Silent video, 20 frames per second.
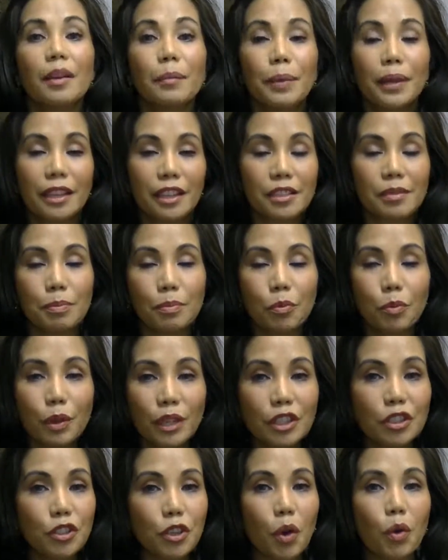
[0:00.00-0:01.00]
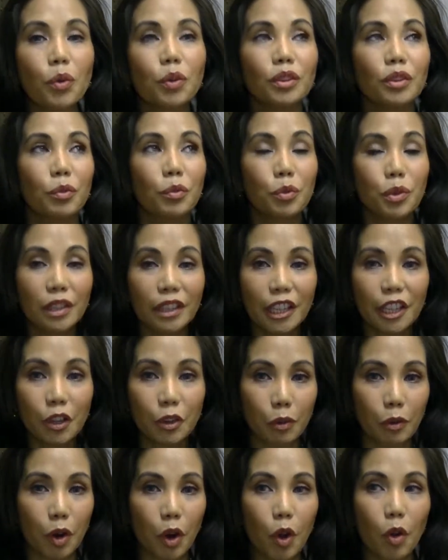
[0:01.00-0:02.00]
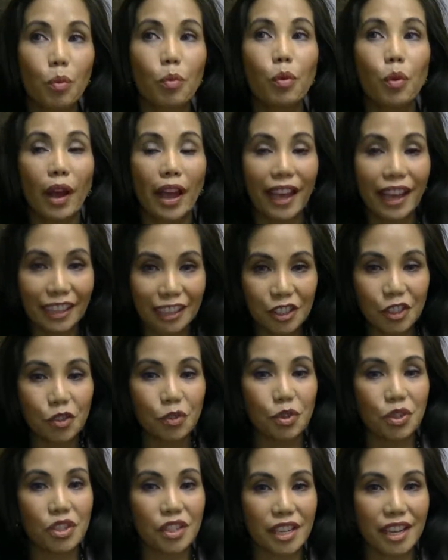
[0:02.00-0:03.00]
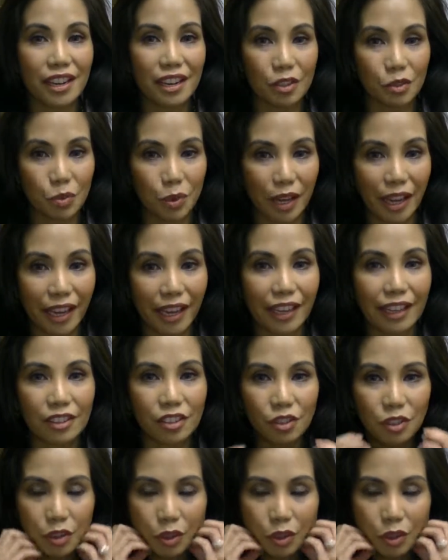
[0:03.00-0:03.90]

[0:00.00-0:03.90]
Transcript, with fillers: because we don't really grow extra skin as we age.